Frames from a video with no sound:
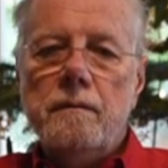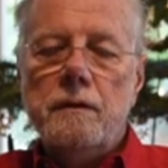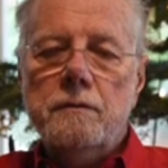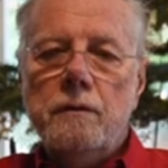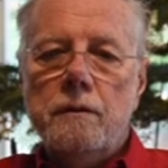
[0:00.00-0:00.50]

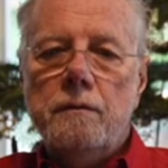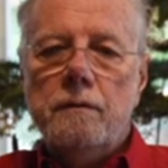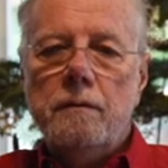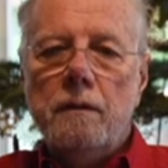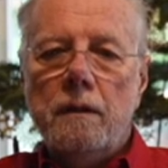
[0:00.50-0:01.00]
This could
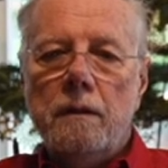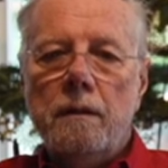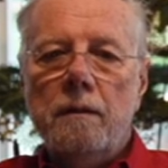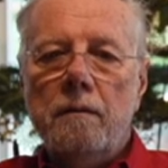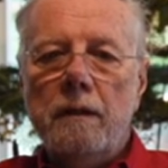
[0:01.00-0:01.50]

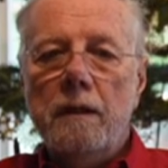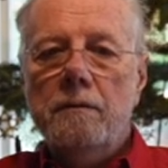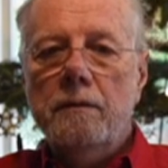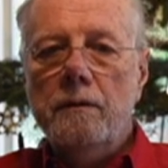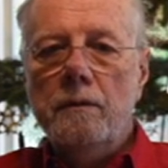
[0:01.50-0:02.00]

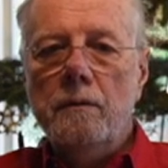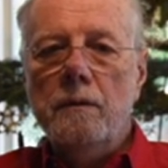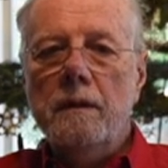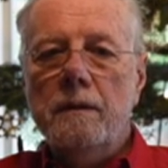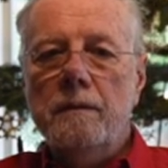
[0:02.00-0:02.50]
lead
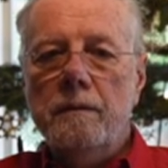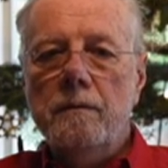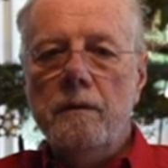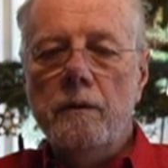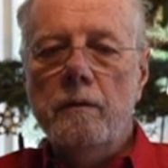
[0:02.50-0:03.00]

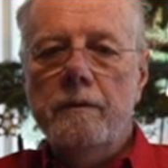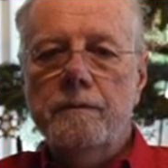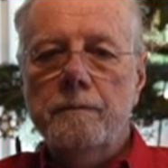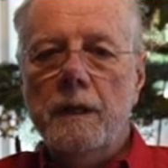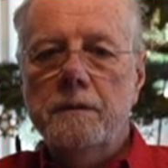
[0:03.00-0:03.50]
to new
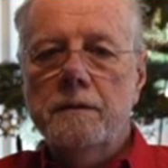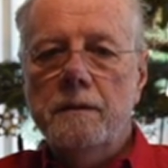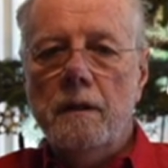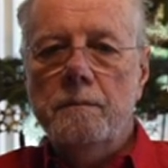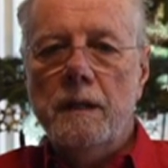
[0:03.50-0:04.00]

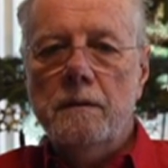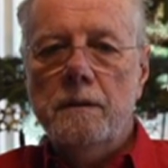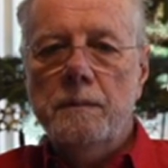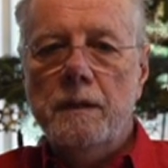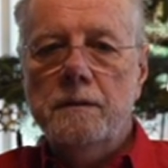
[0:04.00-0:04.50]
information about
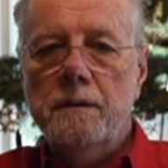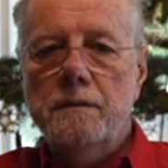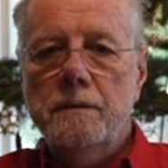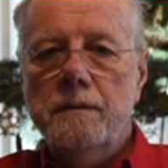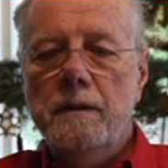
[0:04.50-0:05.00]
the
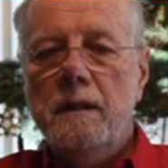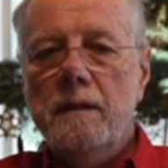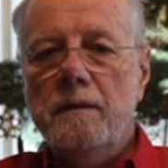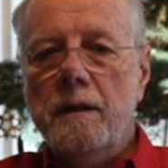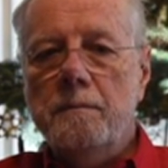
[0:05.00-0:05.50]
patients
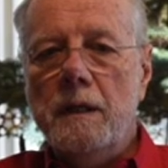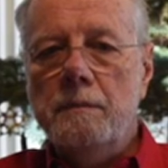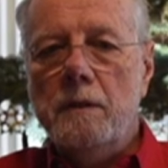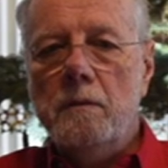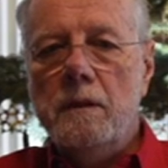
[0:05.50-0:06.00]
that may
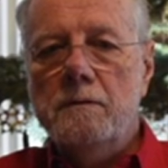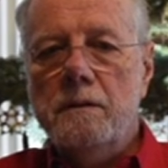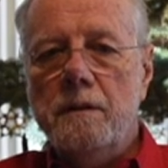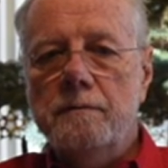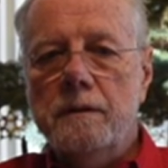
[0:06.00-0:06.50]
be quite
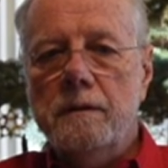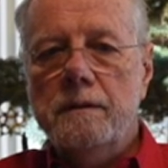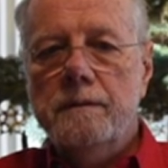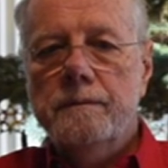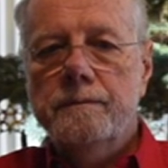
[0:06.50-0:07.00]

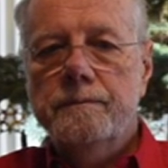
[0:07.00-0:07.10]
significant.